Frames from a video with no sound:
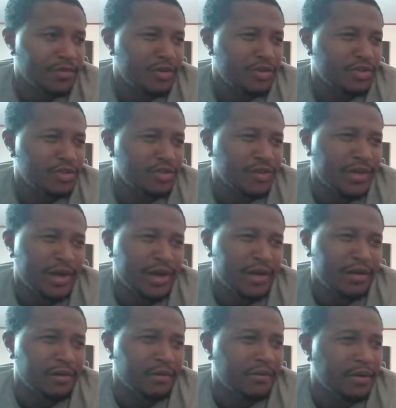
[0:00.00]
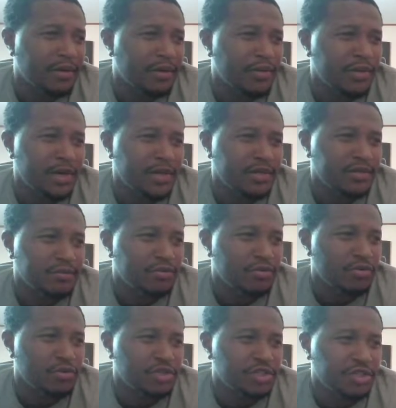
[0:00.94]
What else we got here, man? We got some
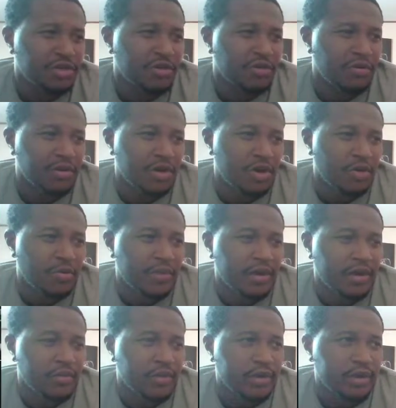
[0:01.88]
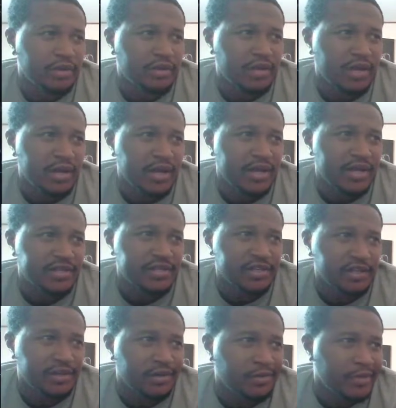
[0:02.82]
bullshit going on, man. We got the Nets
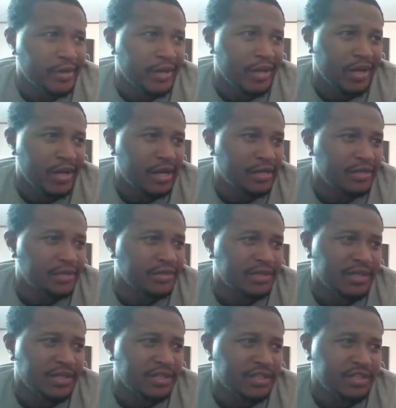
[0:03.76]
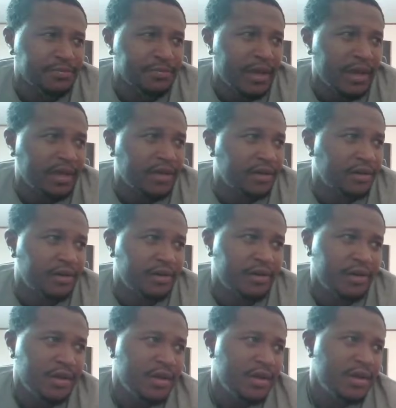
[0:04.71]
here, man. I see a smack here.
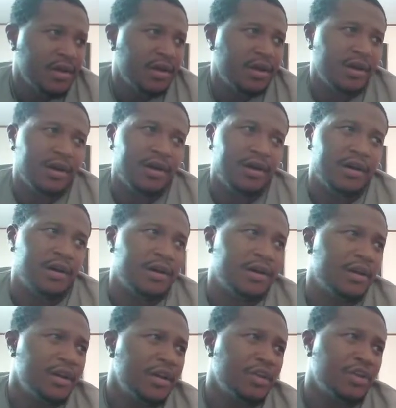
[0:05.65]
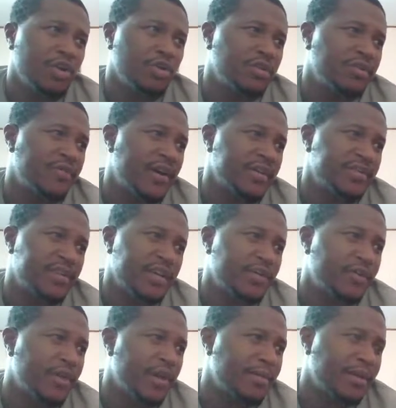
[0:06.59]
No Devontae
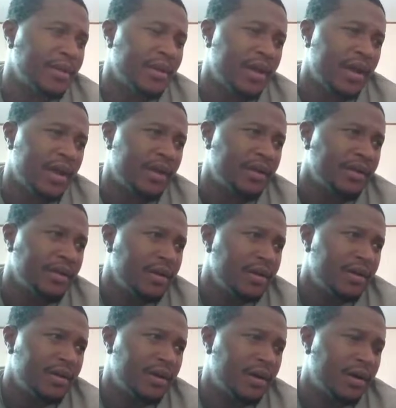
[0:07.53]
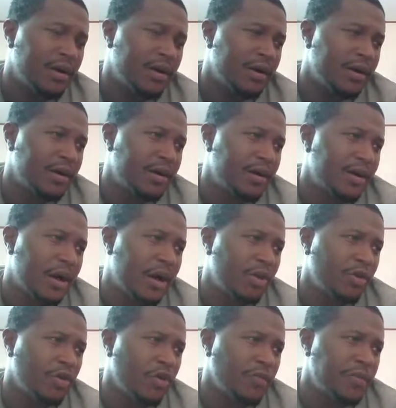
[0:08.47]
Graham tonight. I
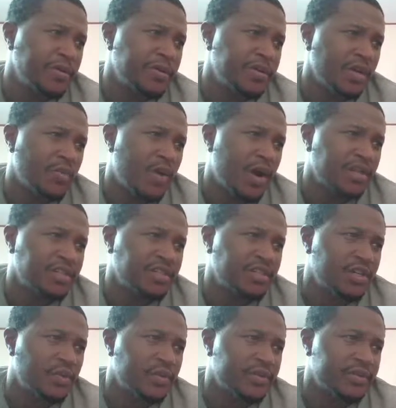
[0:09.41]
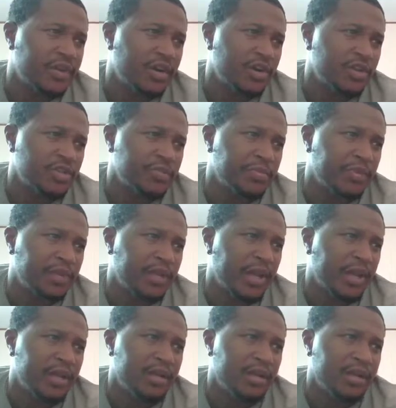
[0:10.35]
don't know if PJ Washington returns, but
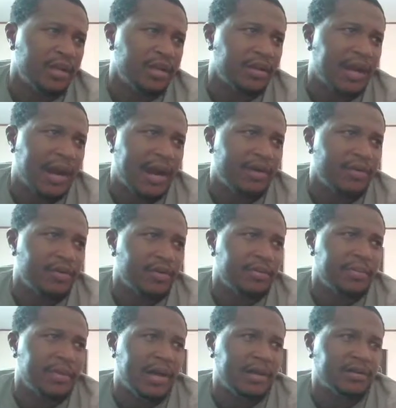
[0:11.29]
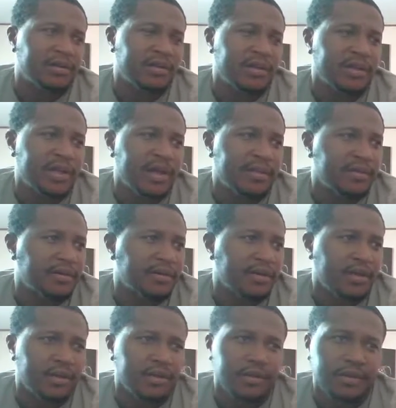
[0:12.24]
KD and Kyrie will be out there together
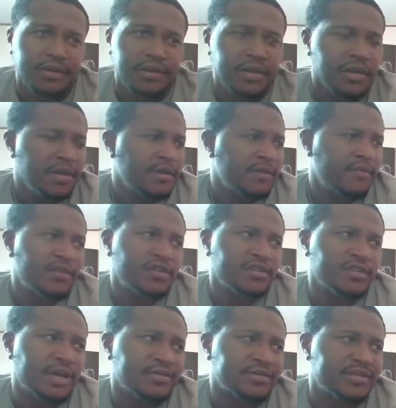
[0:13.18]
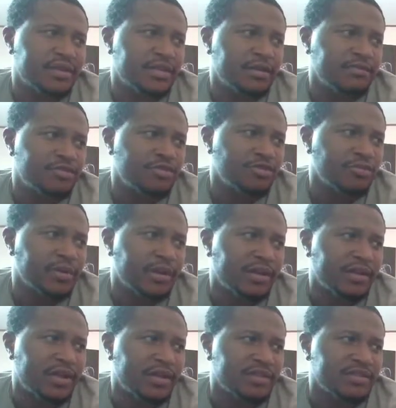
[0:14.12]
again. First time seeing them two play
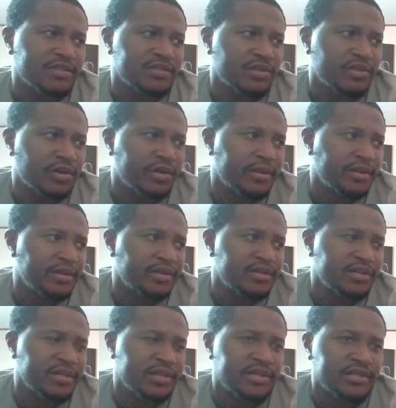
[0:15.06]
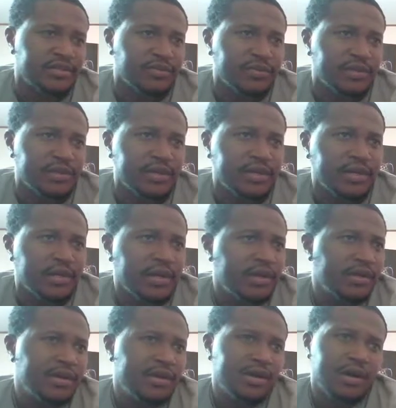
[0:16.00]
together since early in the season, really.
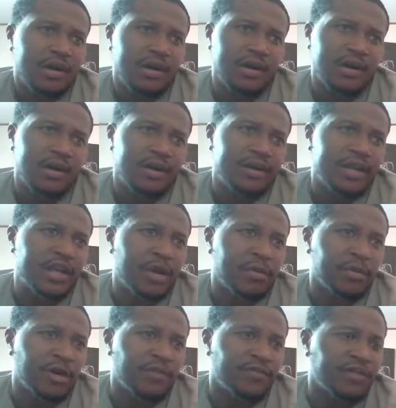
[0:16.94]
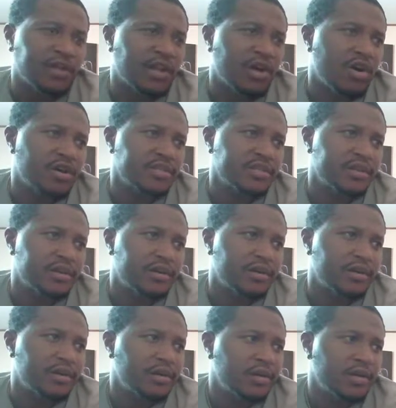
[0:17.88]
They coming off a loss
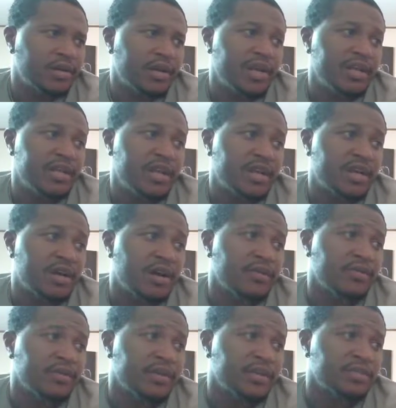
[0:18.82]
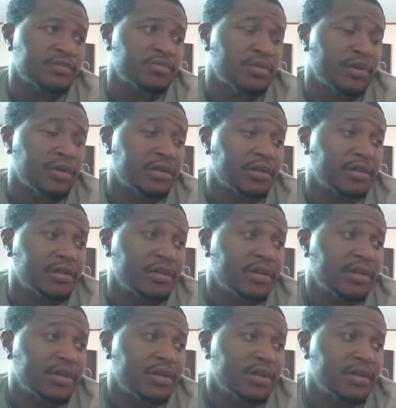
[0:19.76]
here. They did cover against Brooklyn,